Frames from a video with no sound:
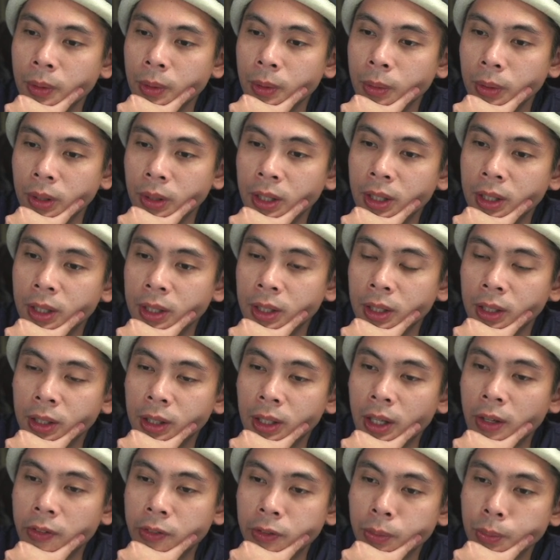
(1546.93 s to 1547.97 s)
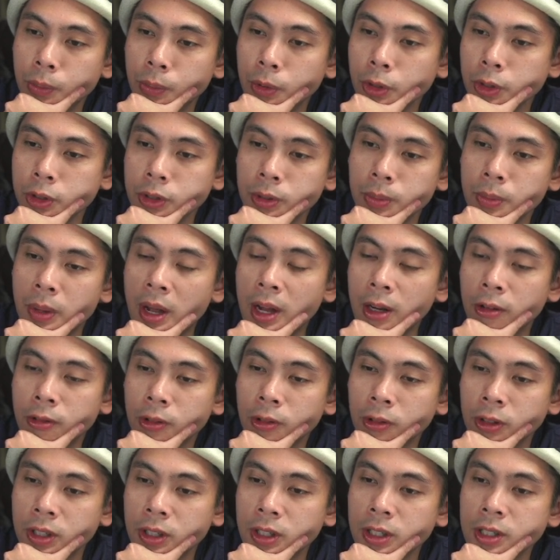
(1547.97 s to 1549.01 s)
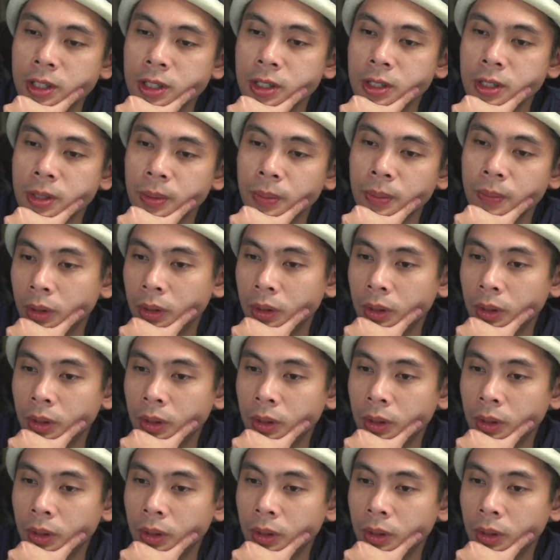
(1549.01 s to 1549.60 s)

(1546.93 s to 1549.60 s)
with leftmost macro keys,